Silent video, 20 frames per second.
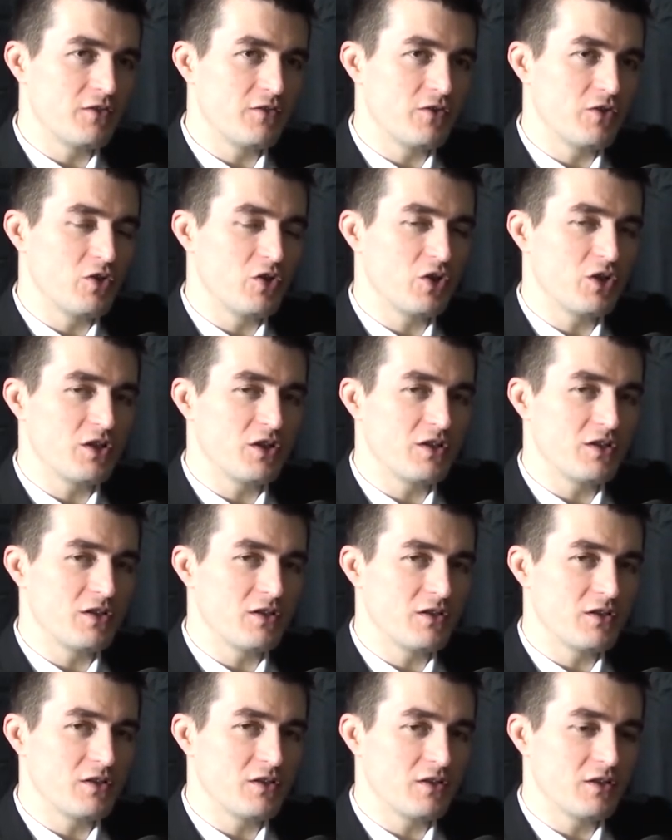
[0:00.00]
If you look at
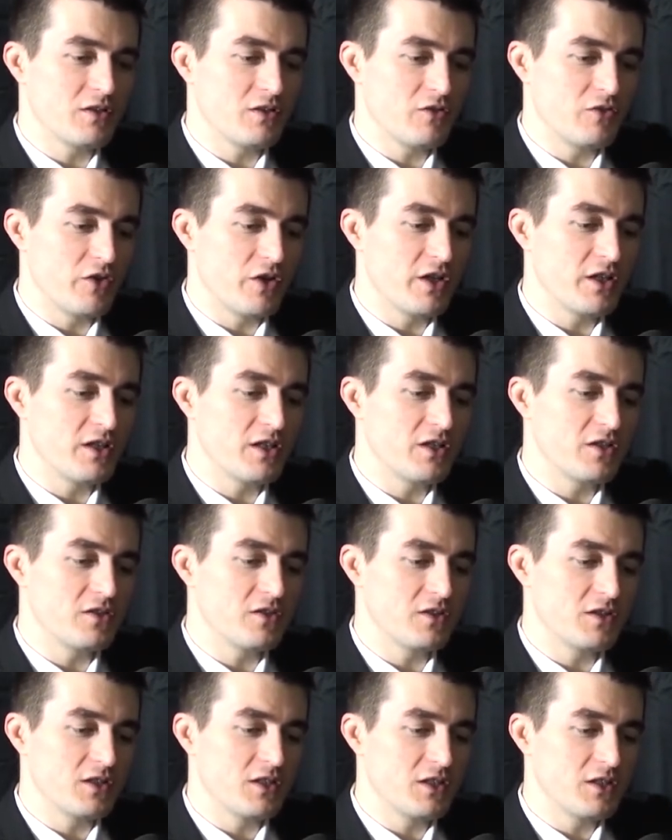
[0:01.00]
the great
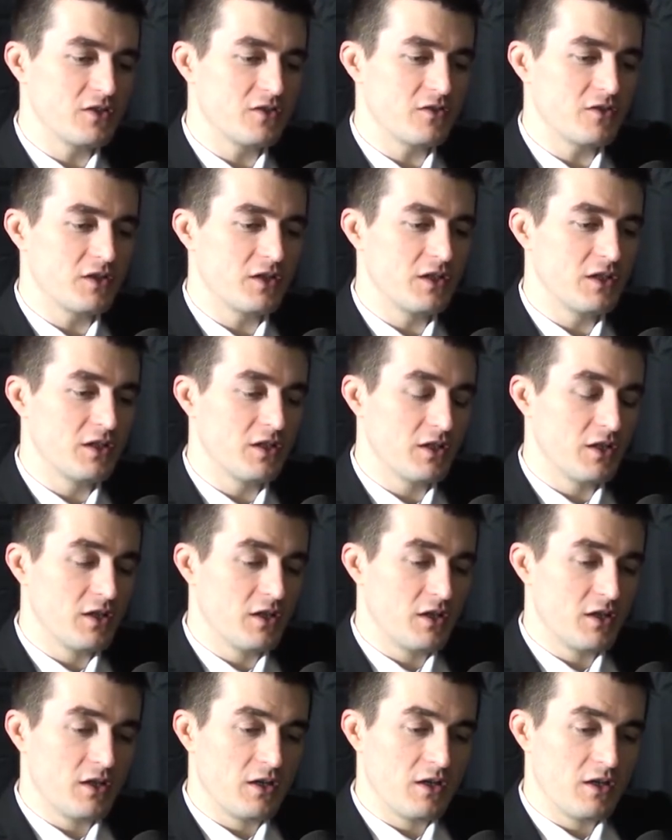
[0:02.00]
leaders in history,
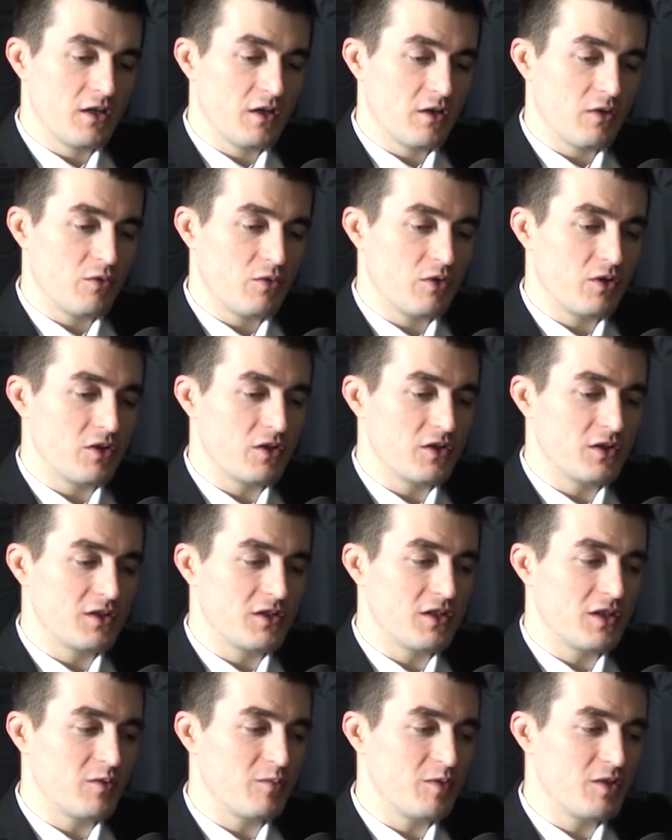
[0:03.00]
whether
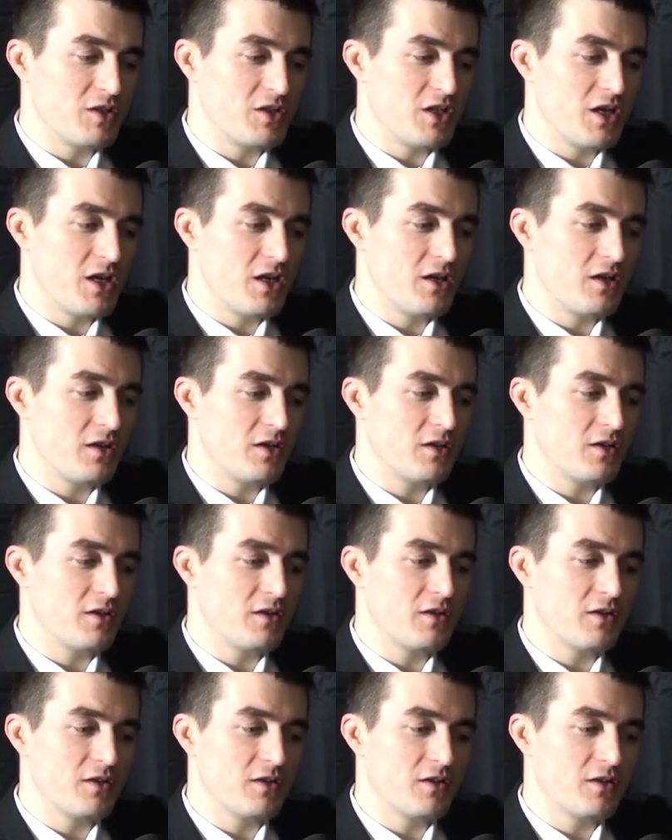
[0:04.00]
it's LBJ,